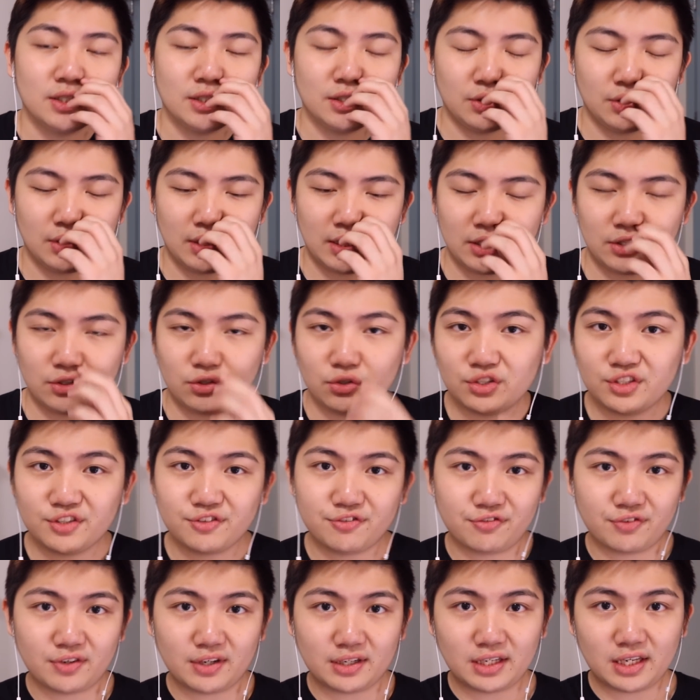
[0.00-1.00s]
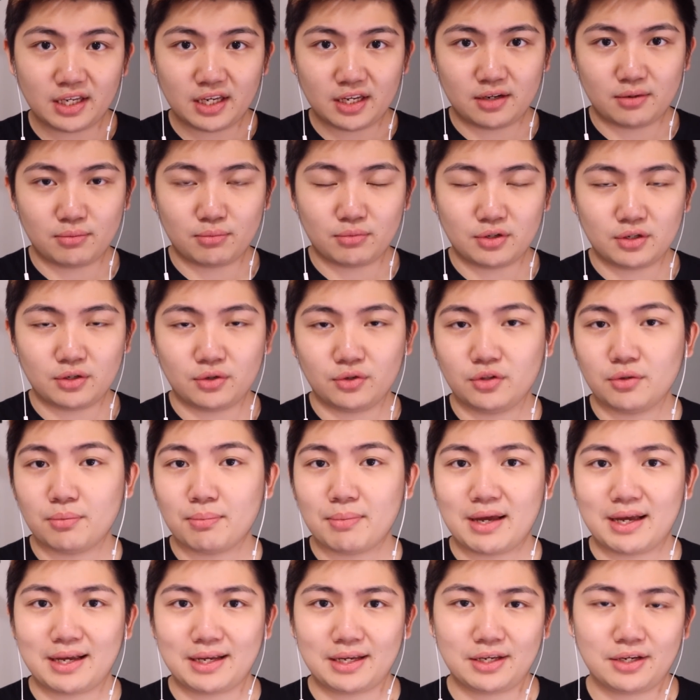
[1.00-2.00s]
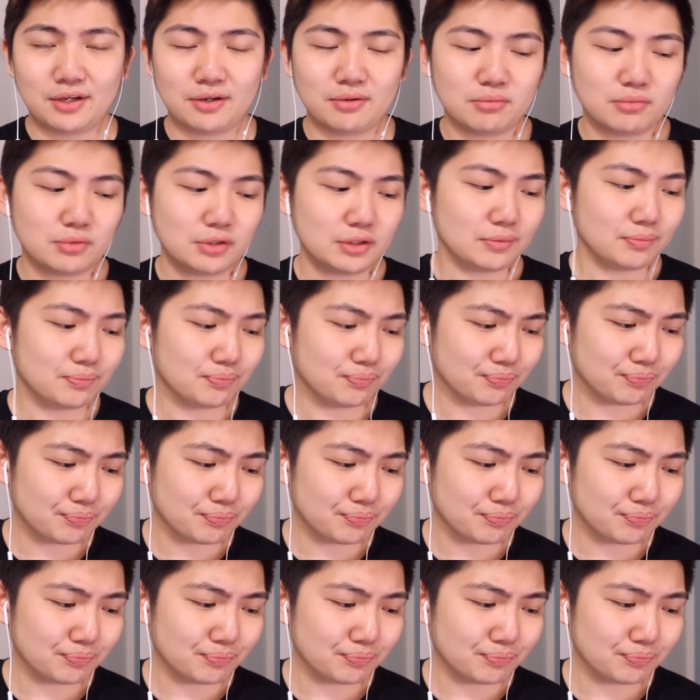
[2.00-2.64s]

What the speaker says: You can use the front camera or the back camera.